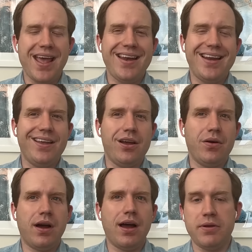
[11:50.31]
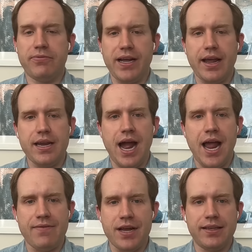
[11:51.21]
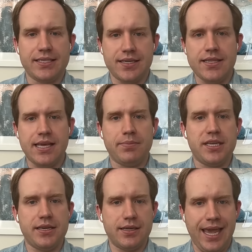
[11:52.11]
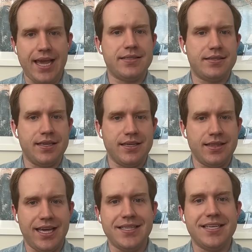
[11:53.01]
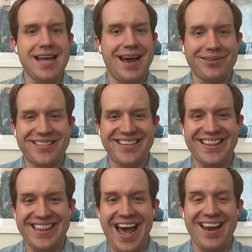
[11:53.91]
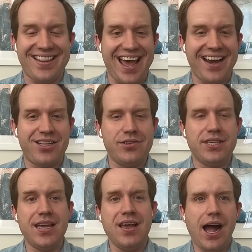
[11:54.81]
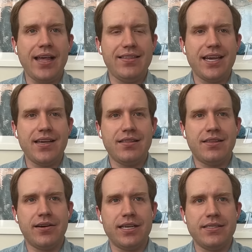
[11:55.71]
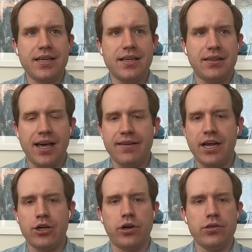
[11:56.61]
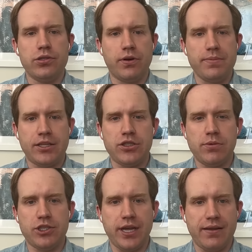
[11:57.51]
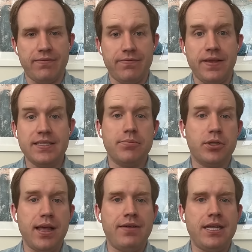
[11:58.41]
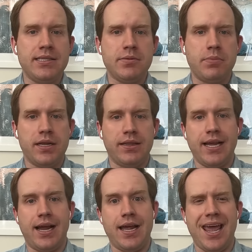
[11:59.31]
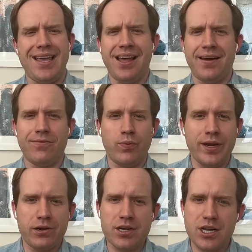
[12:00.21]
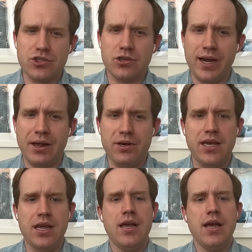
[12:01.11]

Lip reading: And, to be frank, I have not studied the Epstein case, the ins and outs that closely. I think there is a lot of that grows from not so much like visible evidence, but like a lot of weirdness around it.